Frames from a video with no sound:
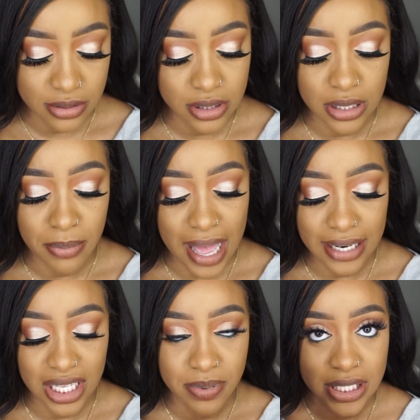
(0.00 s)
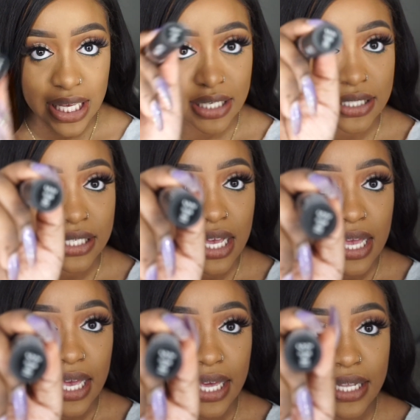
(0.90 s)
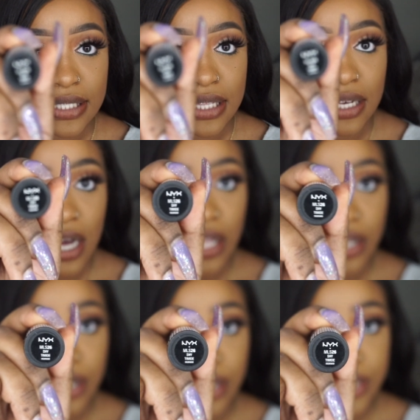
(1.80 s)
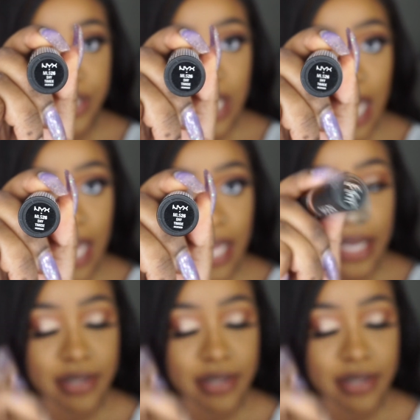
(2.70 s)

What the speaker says: the matte lipsticks, and it's in the color Shy,